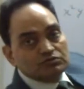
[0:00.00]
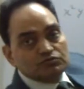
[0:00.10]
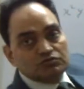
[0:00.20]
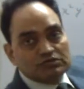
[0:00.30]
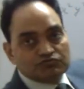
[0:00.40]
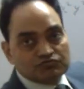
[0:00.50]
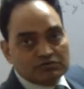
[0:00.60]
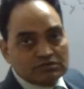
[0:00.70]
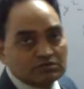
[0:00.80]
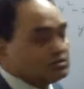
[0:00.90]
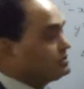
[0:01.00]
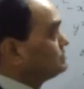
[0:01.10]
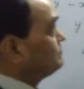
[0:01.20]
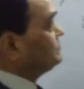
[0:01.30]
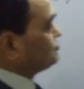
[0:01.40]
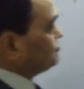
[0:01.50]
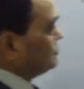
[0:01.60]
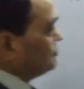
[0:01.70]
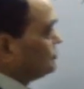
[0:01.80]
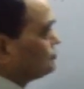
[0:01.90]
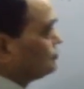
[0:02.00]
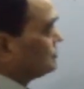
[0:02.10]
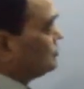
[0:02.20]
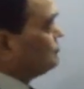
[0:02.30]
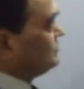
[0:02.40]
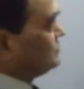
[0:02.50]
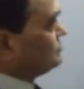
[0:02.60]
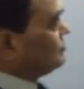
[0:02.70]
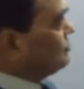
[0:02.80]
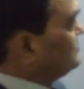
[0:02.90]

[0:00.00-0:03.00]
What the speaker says: to a square b square. Okay, so now we solve